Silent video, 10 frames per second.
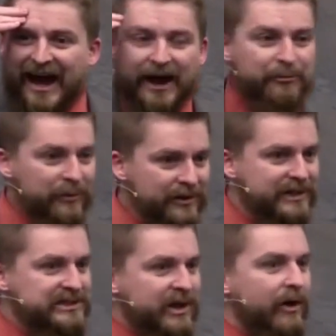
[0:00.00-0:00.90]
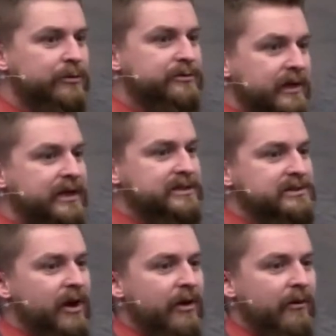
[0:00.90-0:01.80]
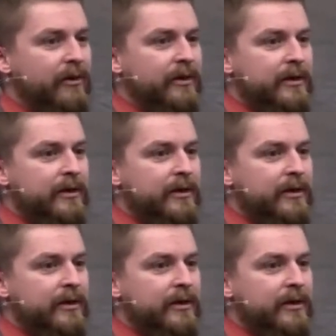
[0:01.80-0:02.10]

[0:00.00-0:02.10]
I really don't think so.